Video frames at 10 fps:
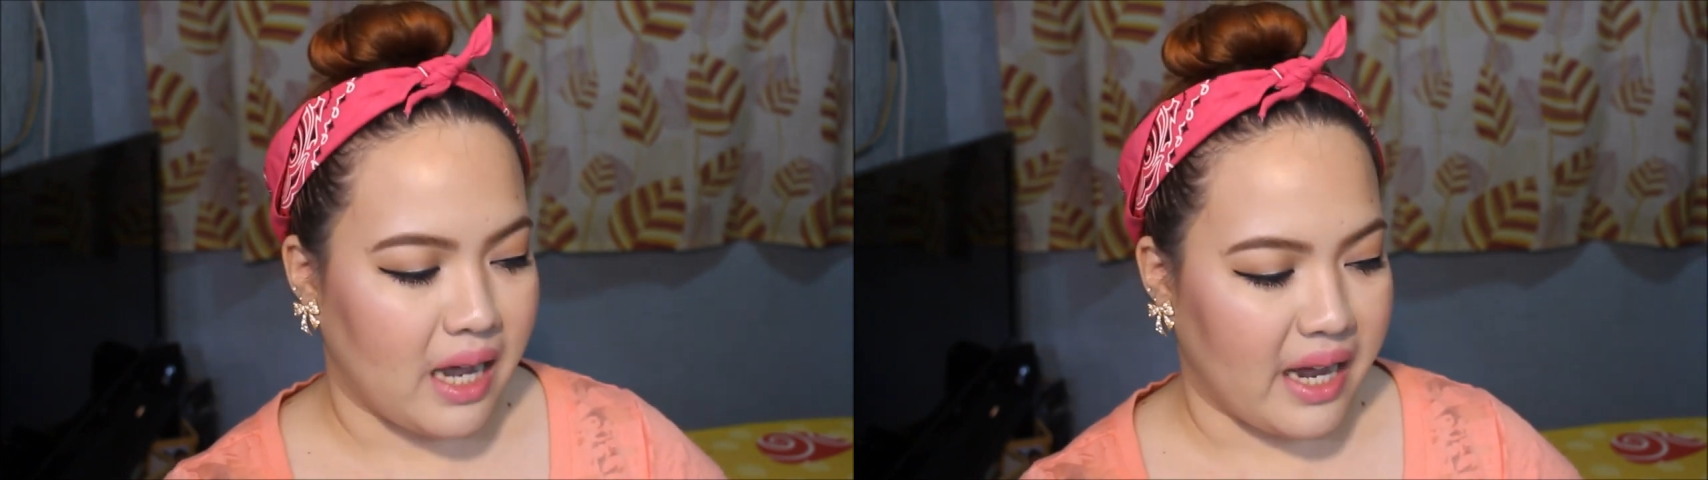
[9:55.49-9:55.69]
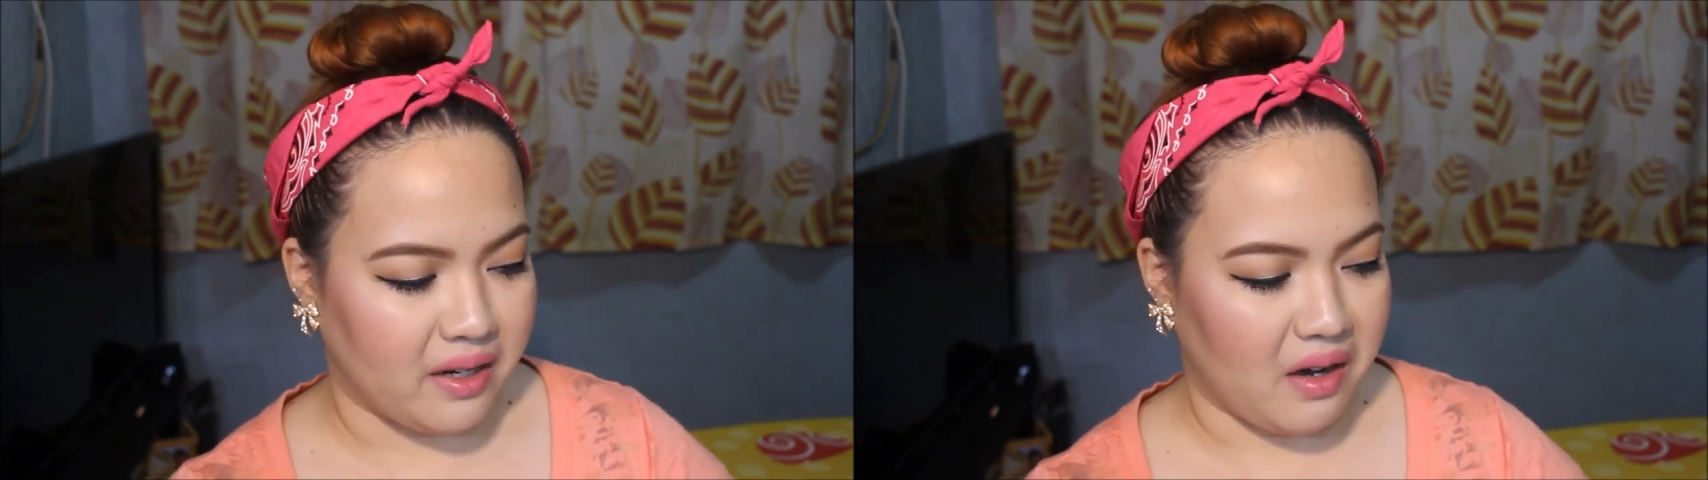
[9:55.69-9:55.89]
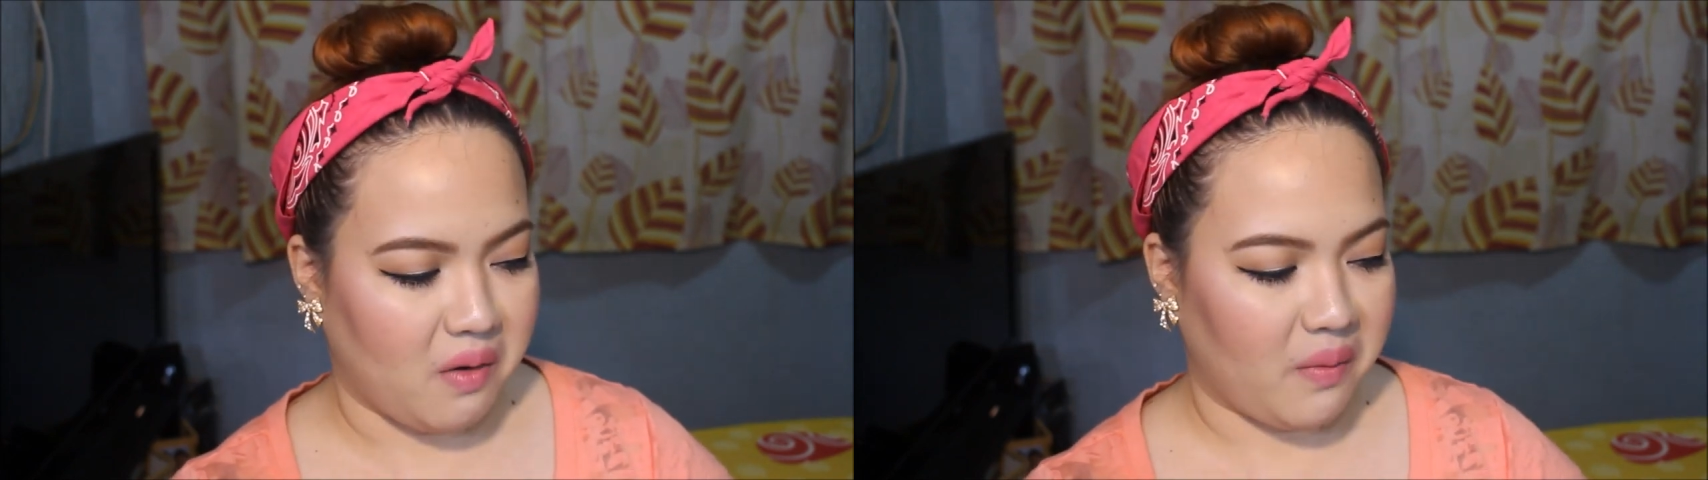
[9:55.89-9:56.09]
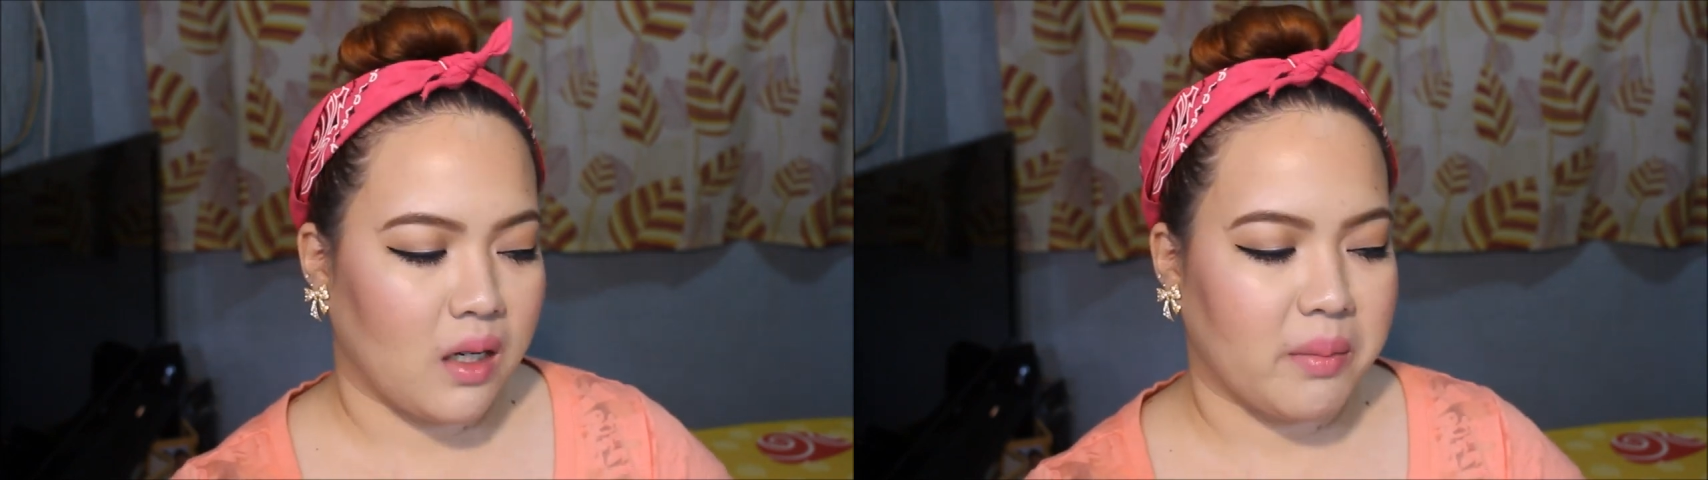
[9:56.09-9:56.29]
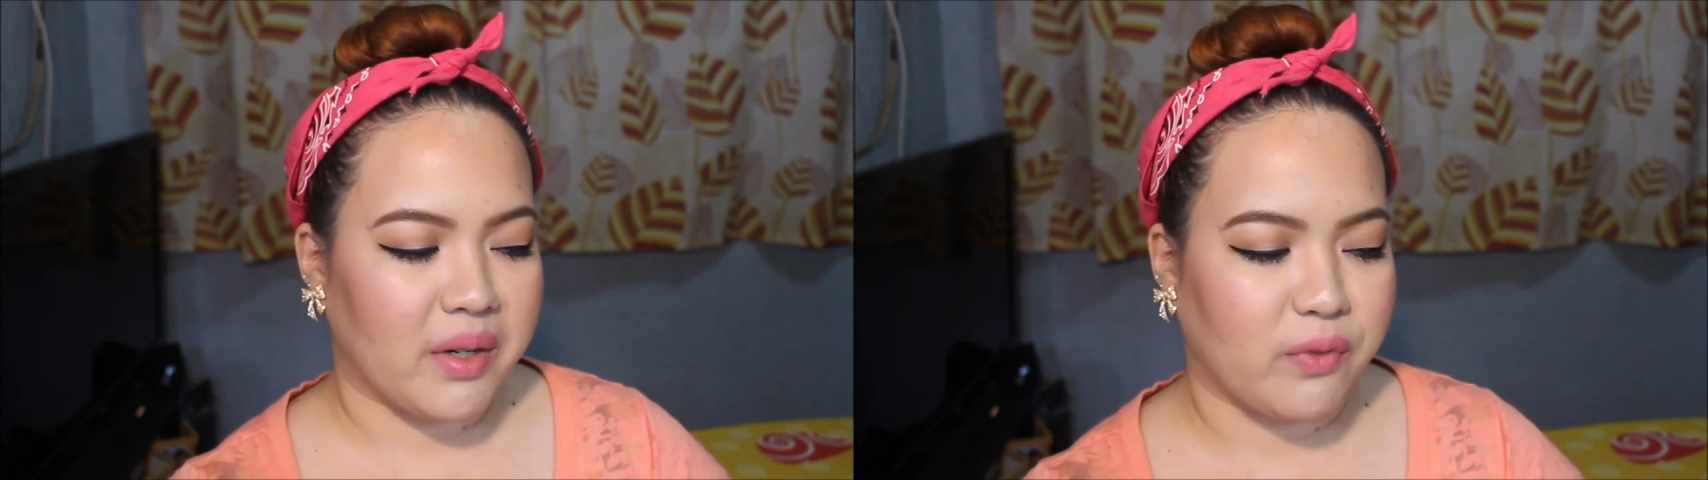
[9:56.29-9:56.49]
I don't know.
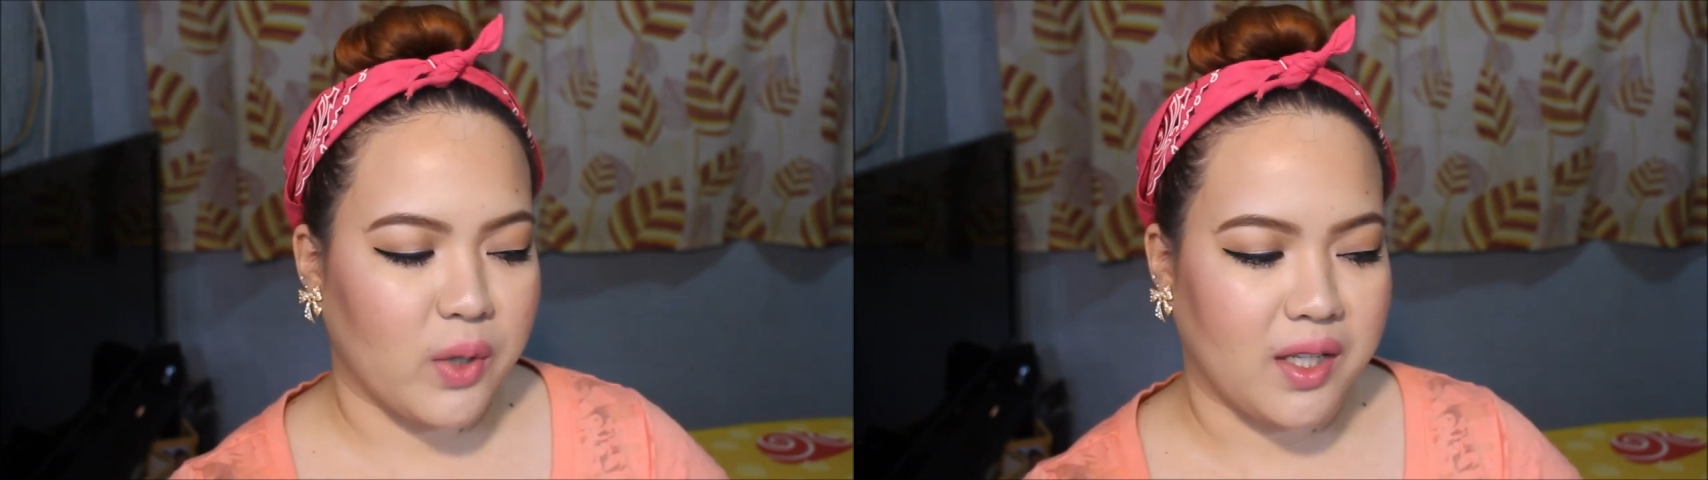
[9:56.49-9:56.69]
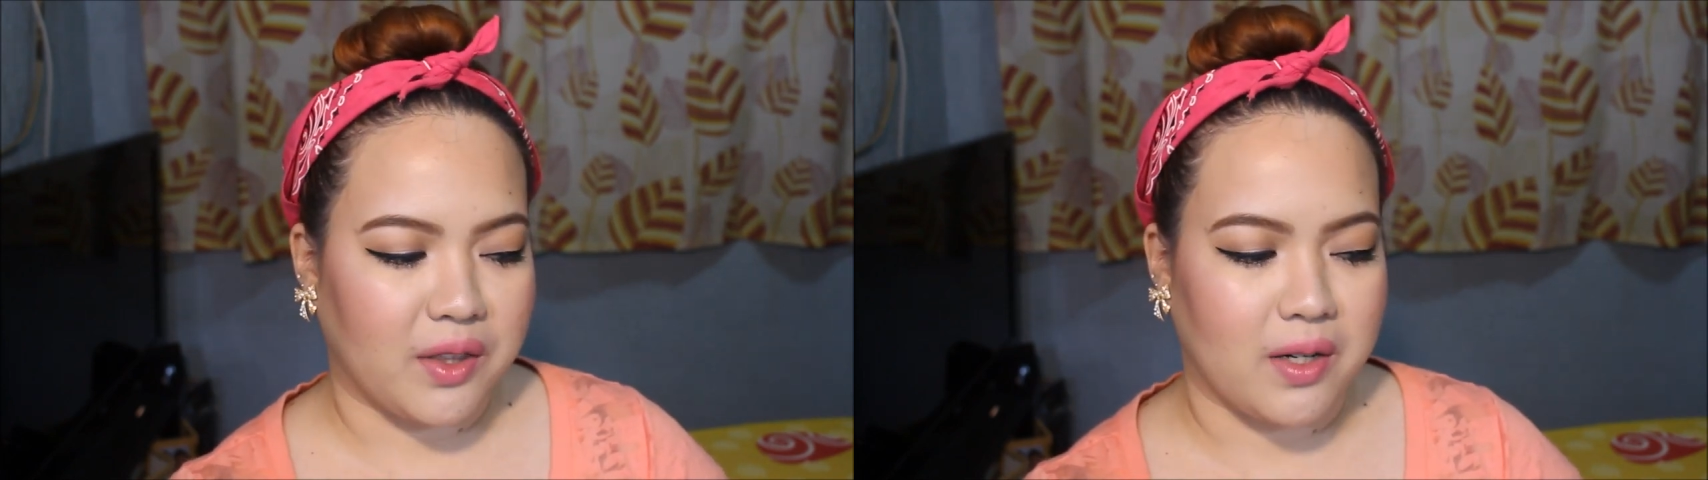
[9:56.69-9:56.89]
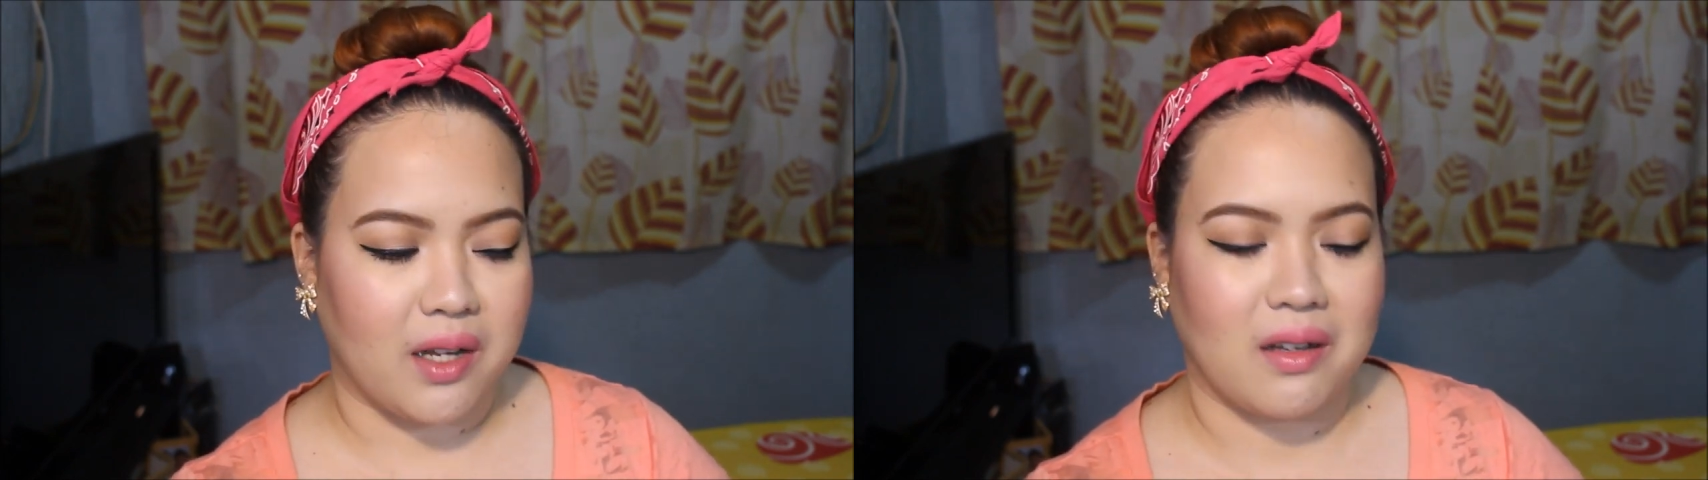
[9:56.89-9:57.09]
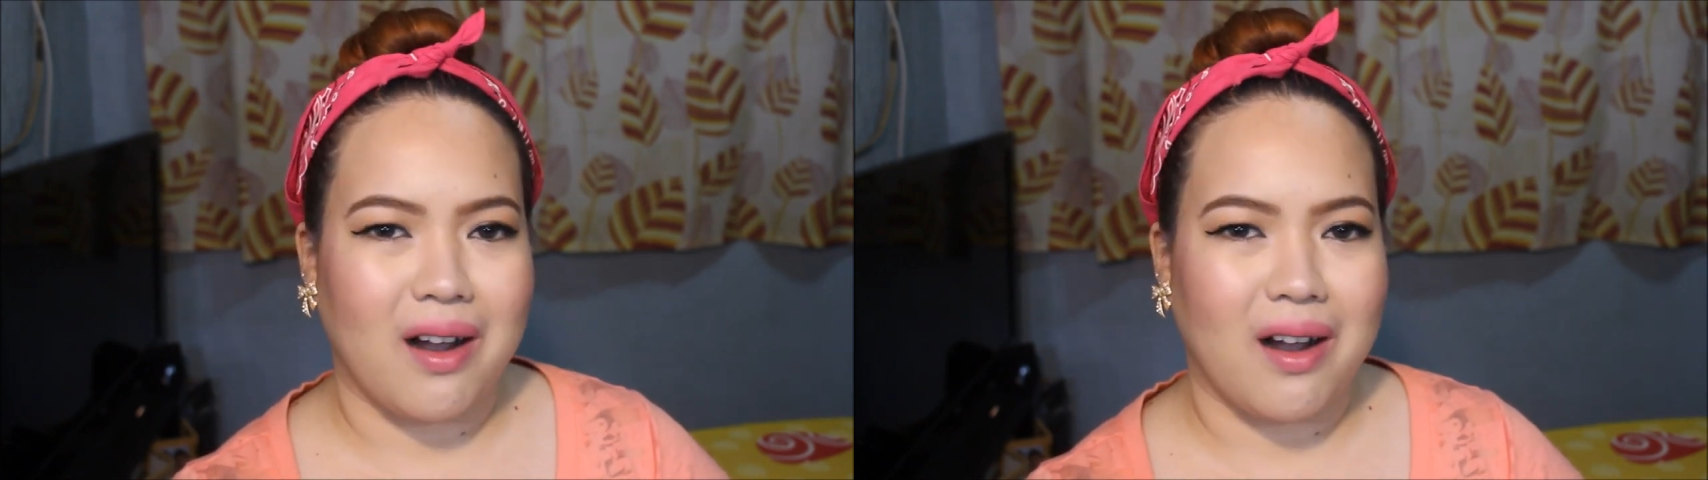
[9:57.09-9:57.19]
Number 43.